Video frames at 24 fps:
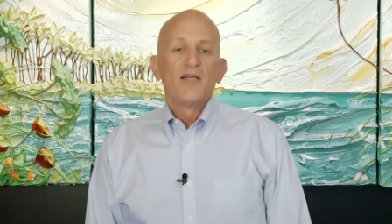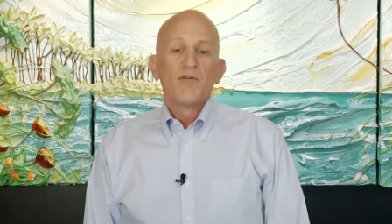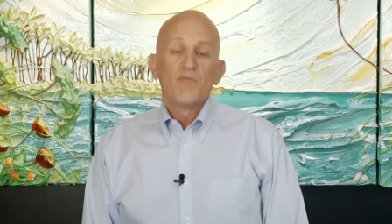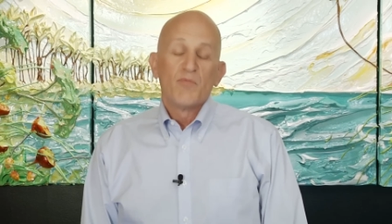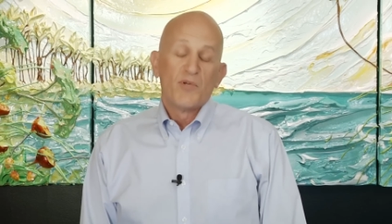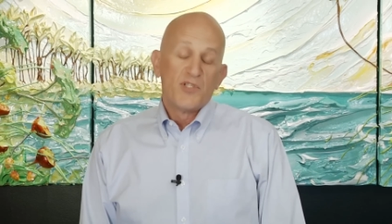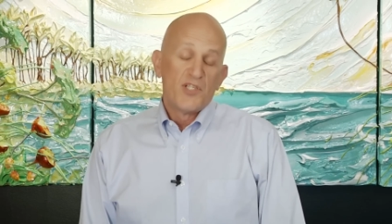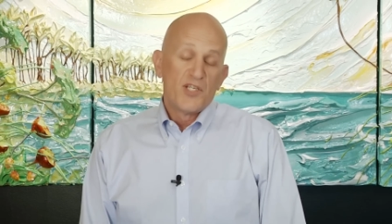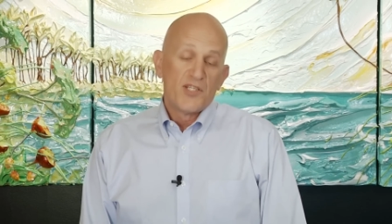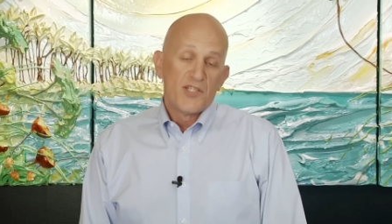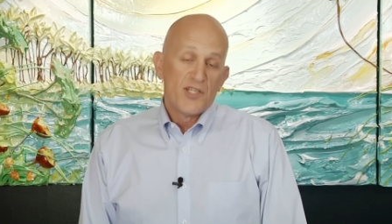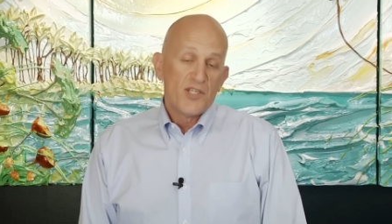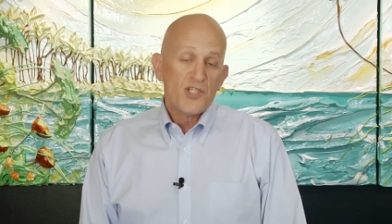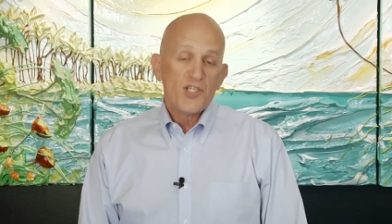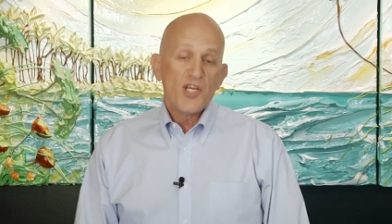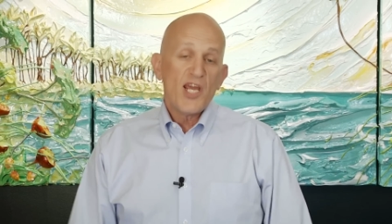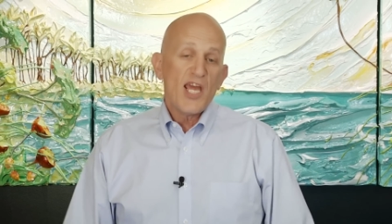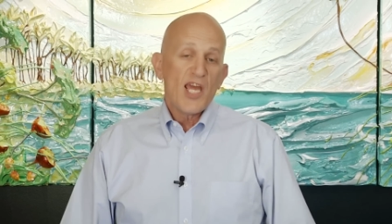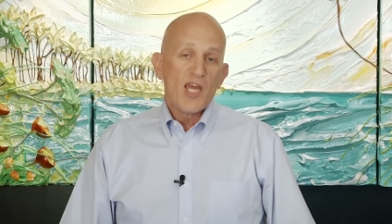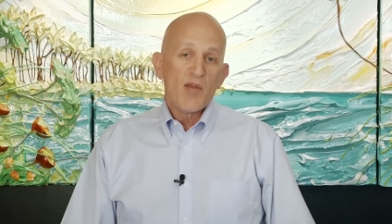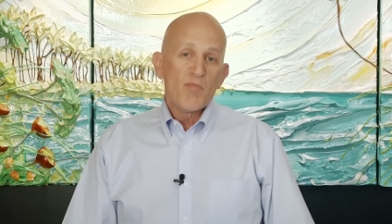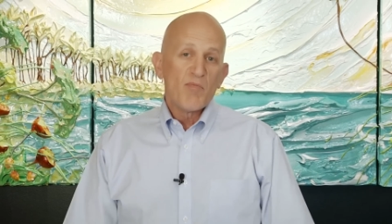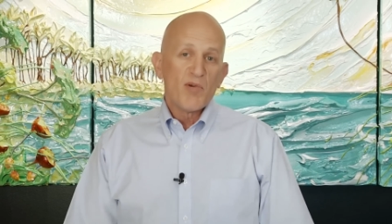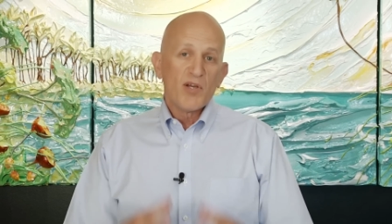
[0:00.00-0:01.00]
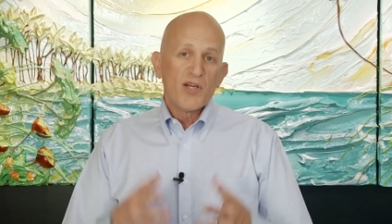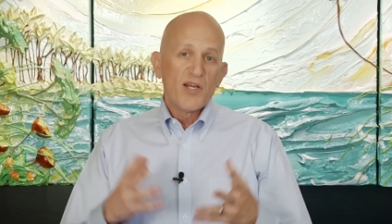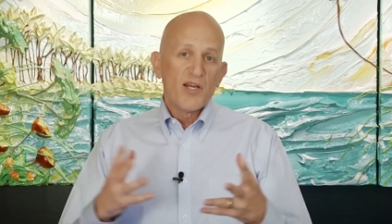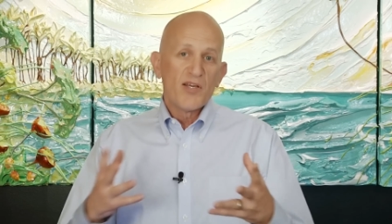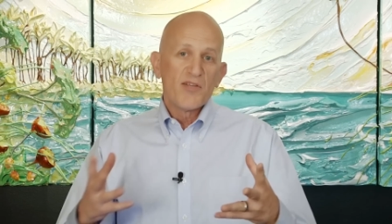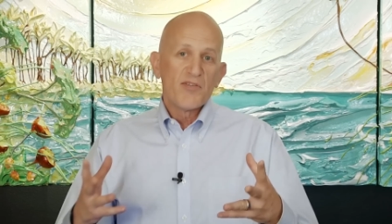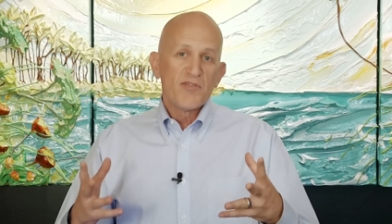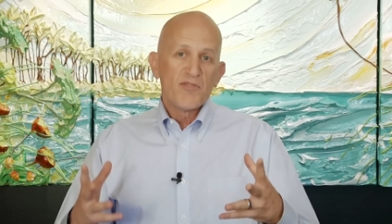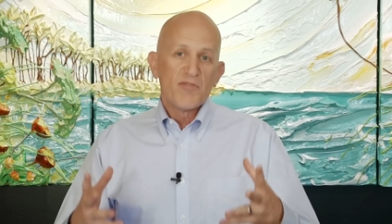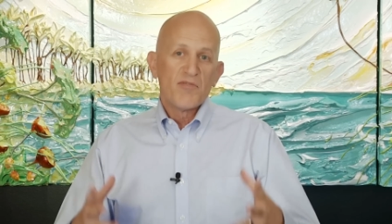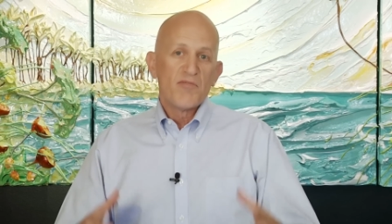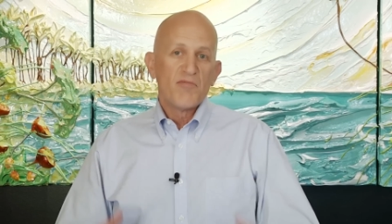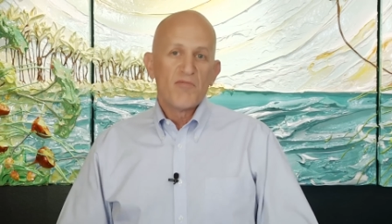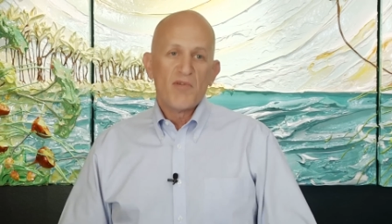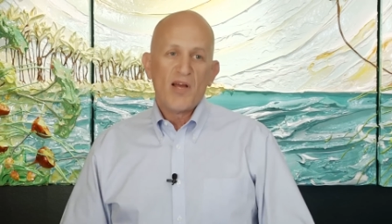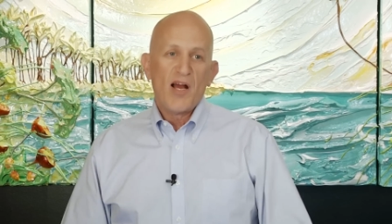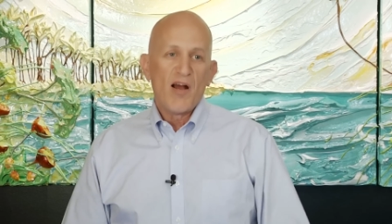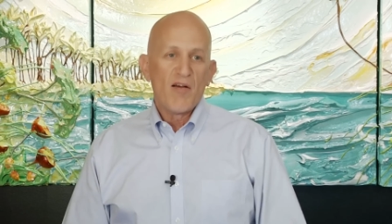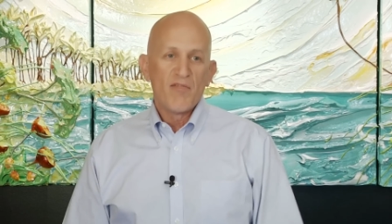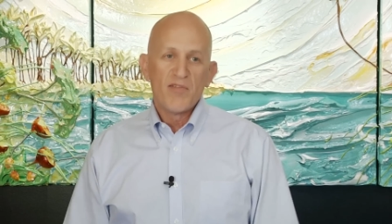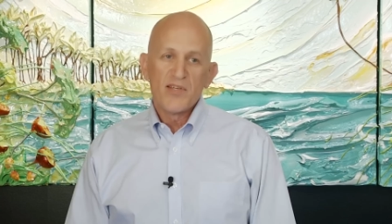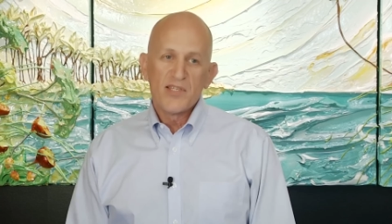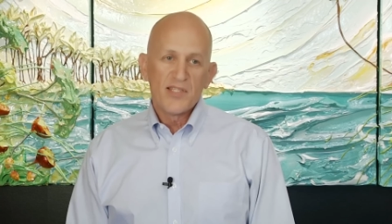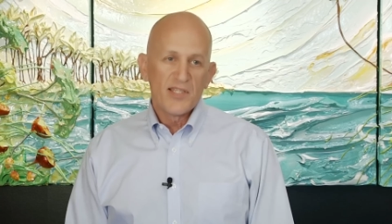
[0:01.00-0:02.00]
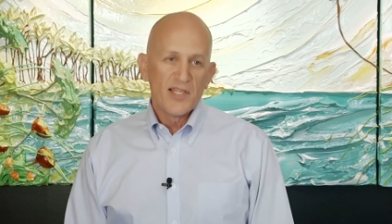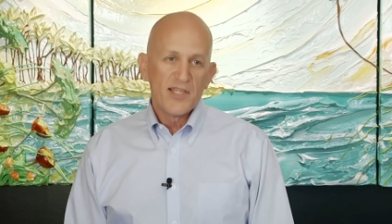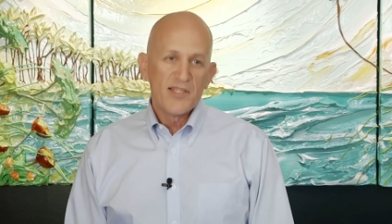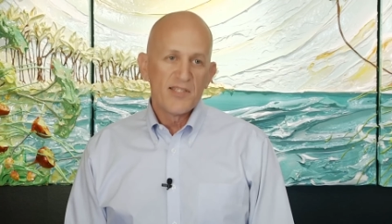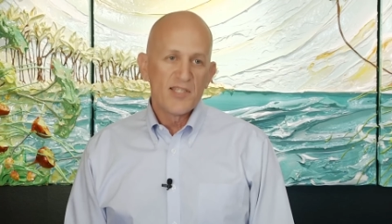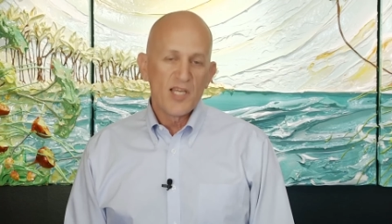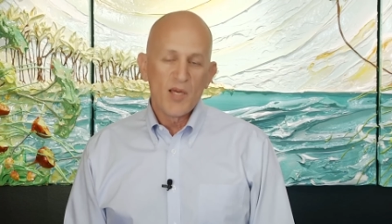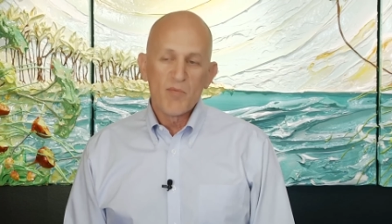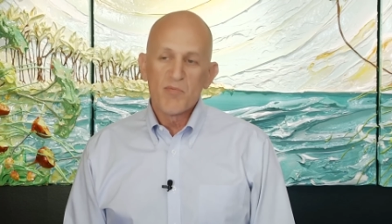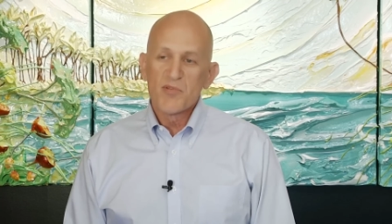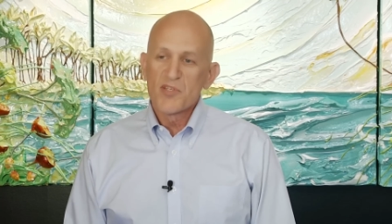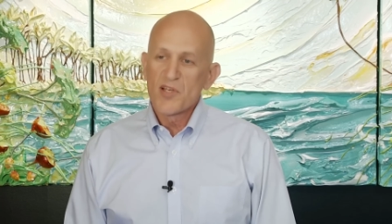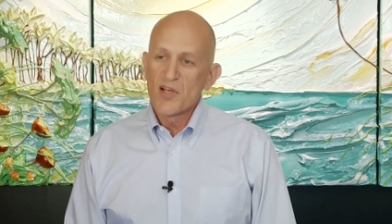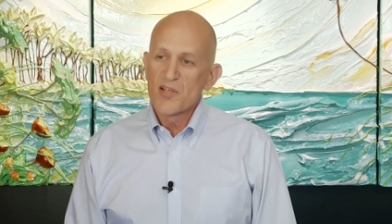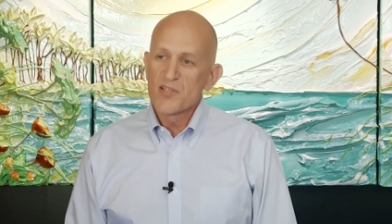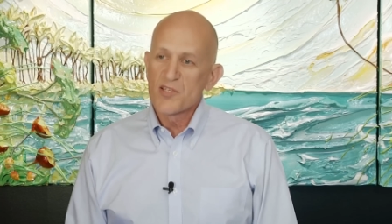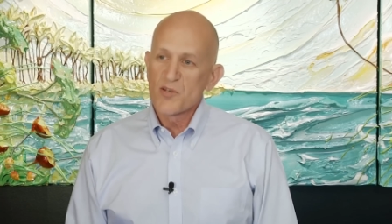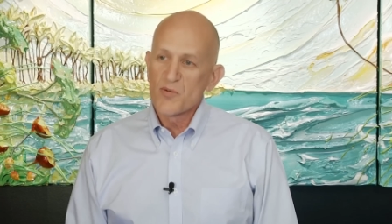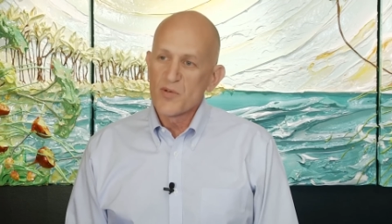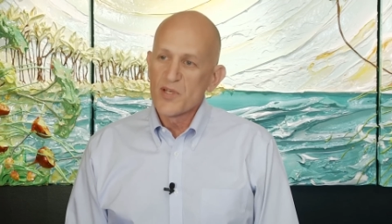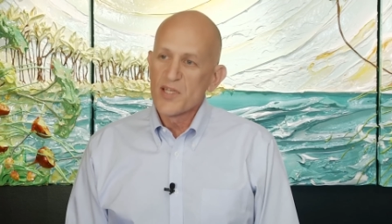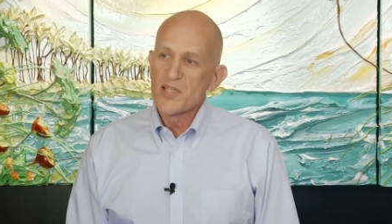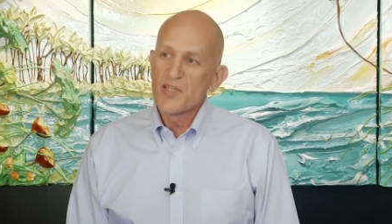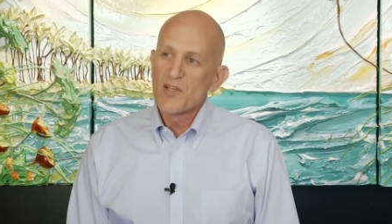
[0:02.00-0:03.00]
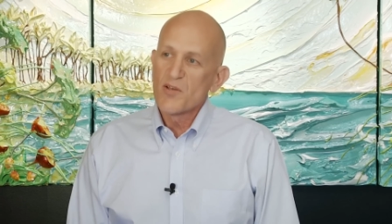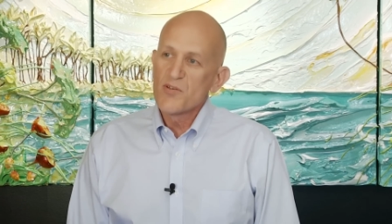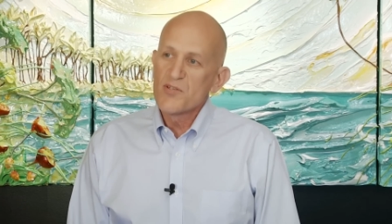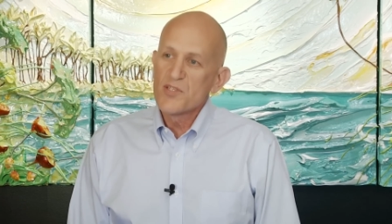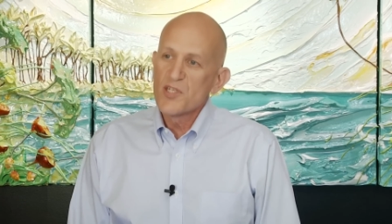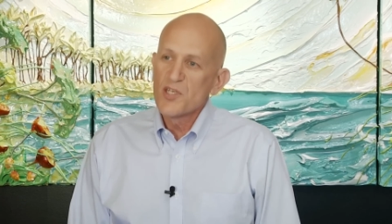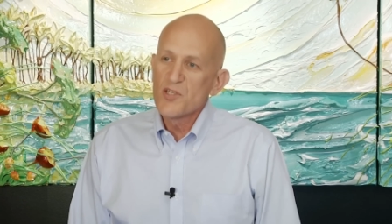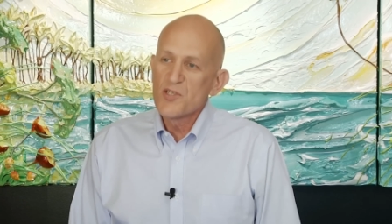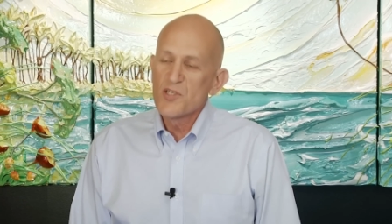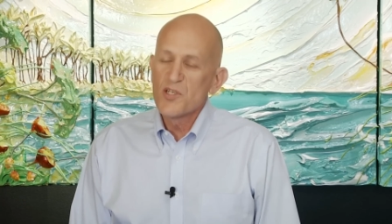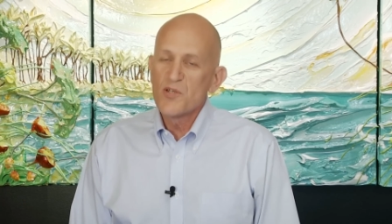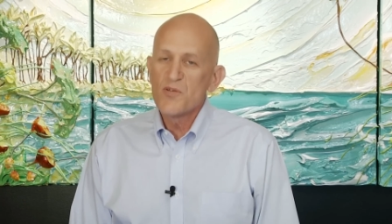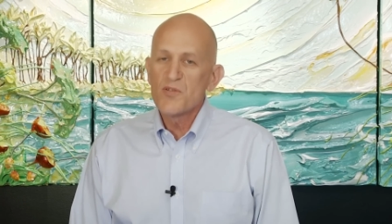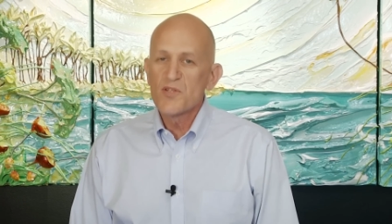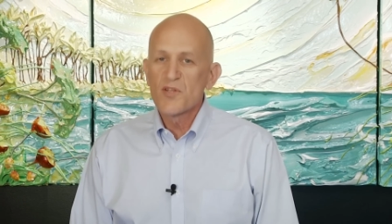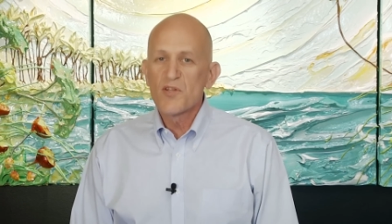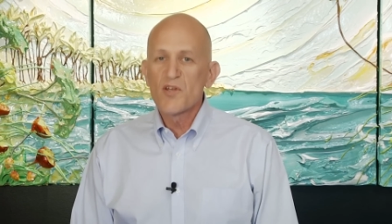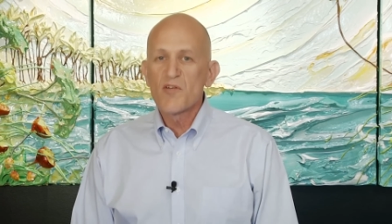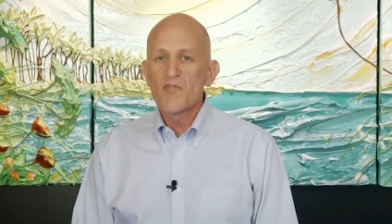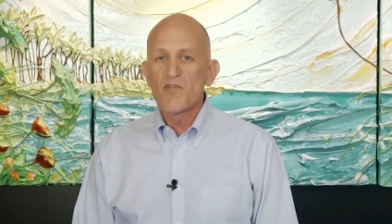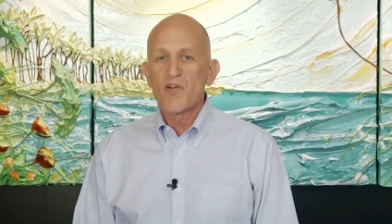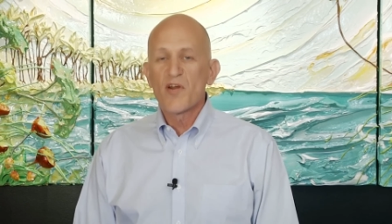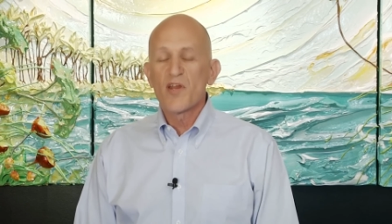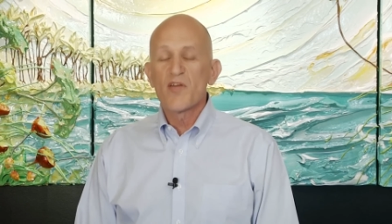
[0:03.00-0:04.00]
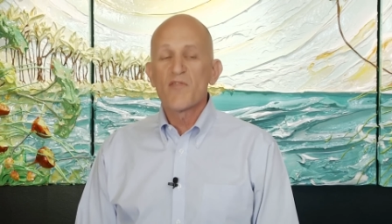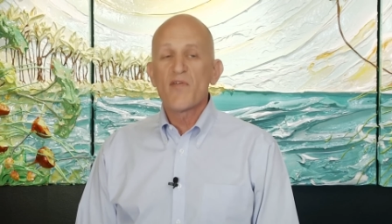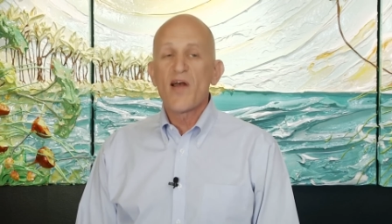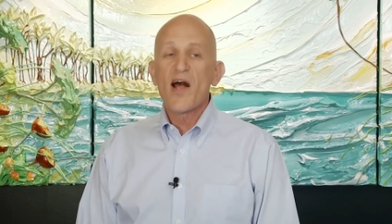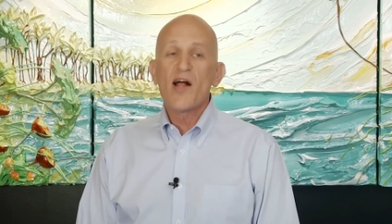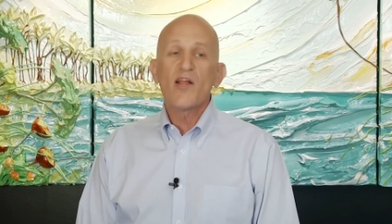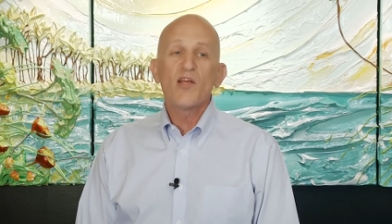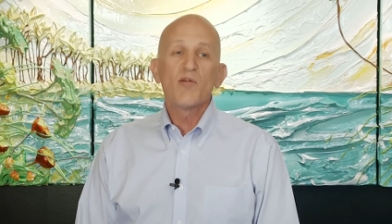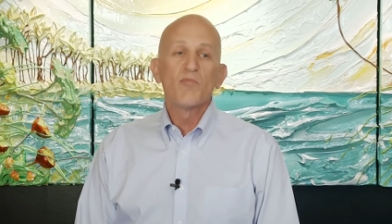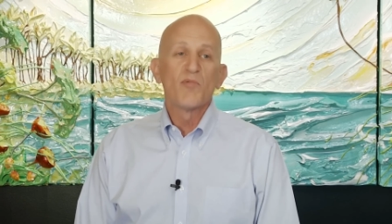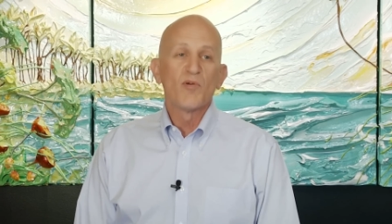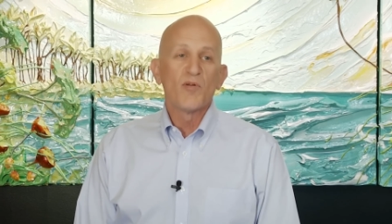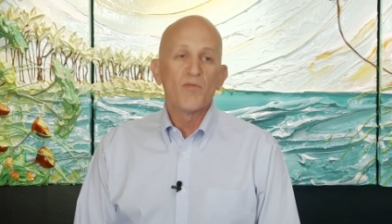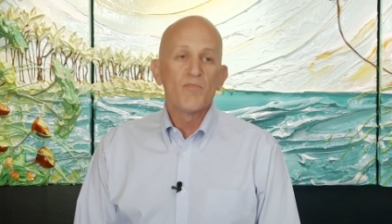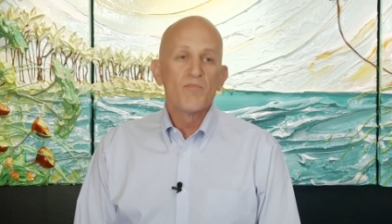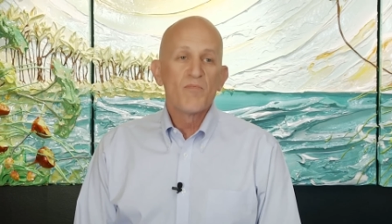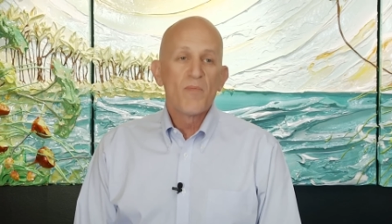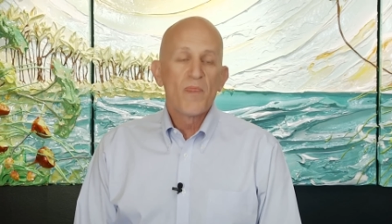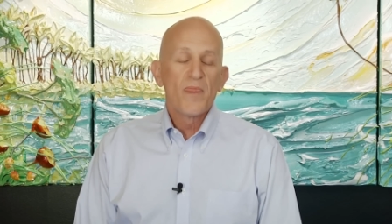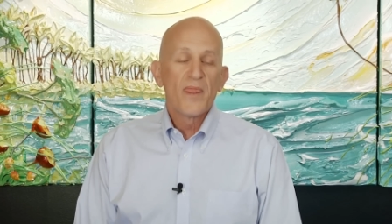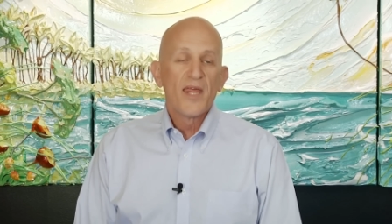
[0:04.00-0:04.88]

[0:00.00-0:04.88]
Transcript: which is a shame because obviously stem cells are in those tissues and they're very valuable.